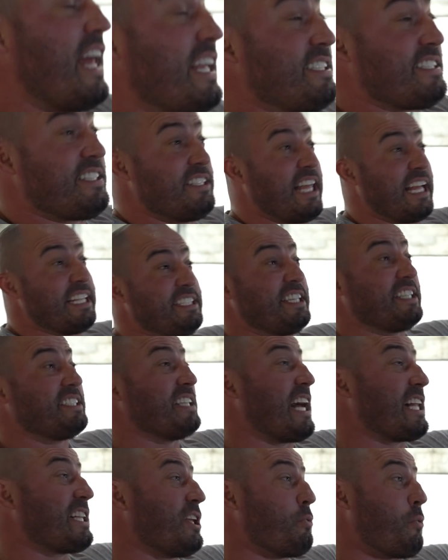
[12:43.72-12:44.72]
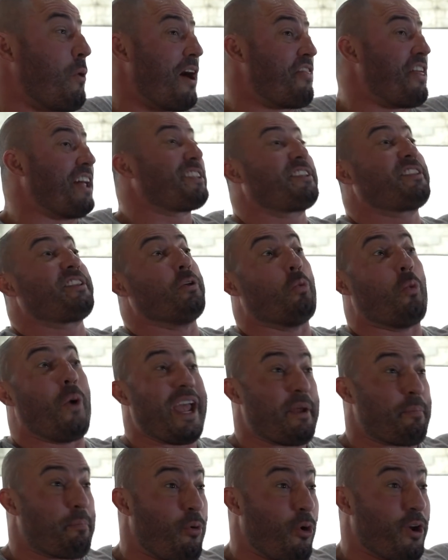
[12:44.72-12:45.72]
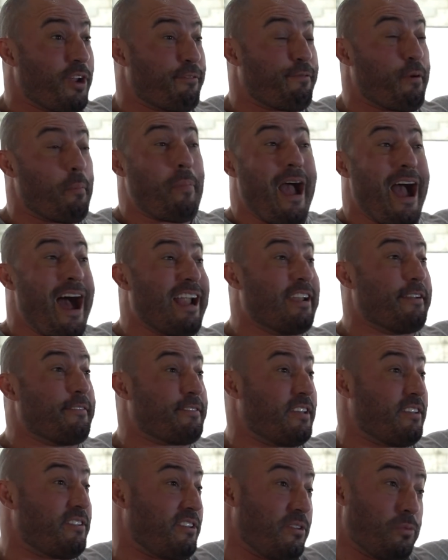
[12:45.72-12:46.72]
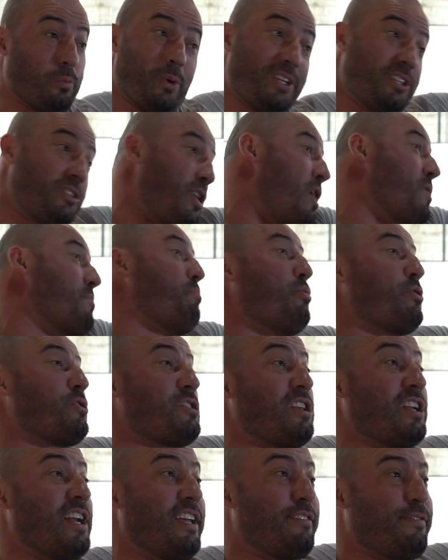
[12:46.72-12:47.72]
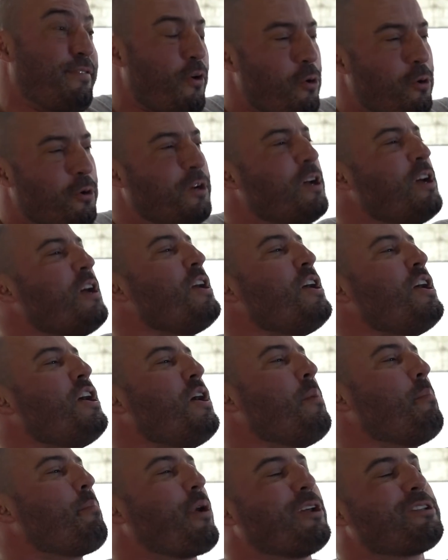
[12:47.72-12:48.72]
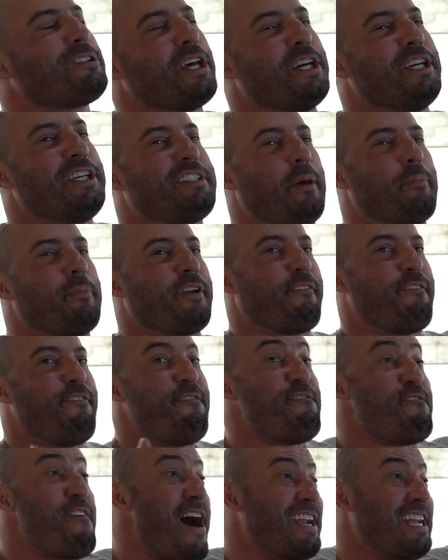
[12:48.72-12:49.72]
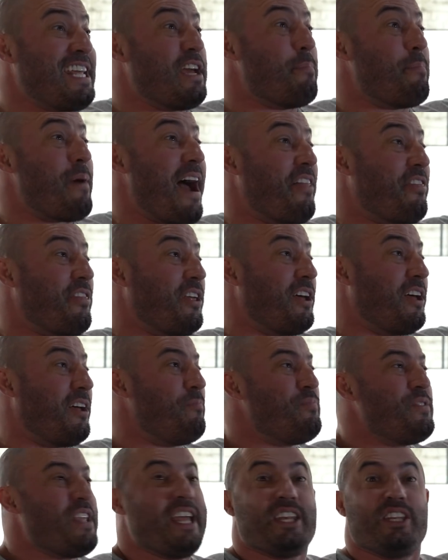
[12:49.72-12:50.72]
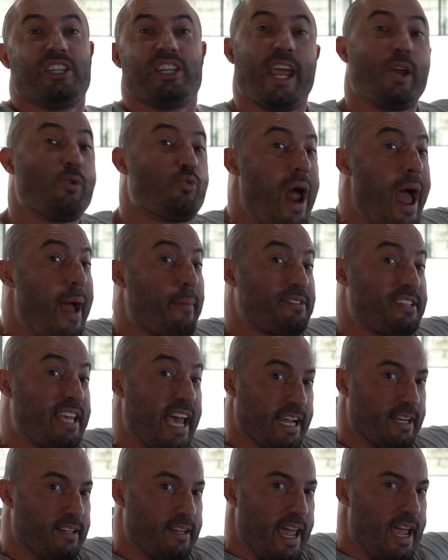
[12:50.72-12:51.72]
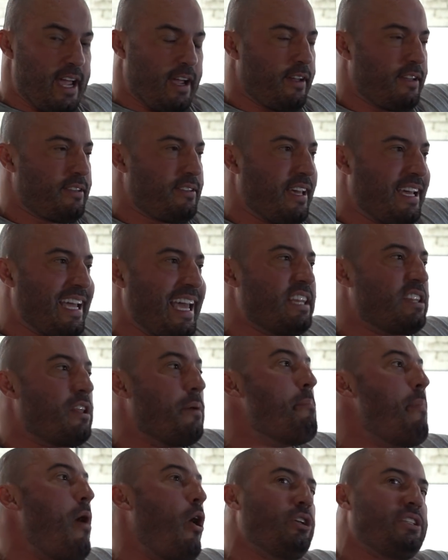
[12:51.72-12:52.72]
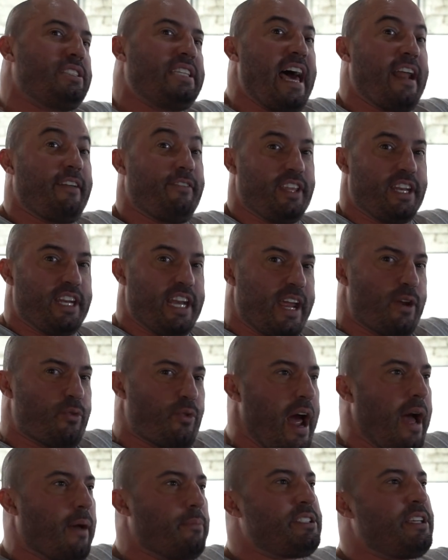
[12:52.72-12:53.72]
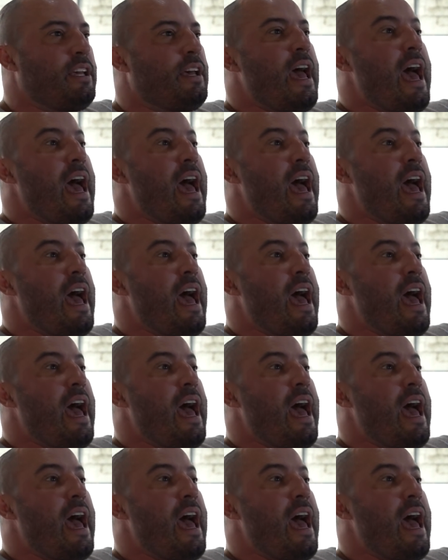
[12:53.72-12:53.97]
that's exactly why that's the weak point for powerlifters is we don't push the knees forward. But I'll tell you something funny about the knee wrap technique. To get the most out of the knee wraps,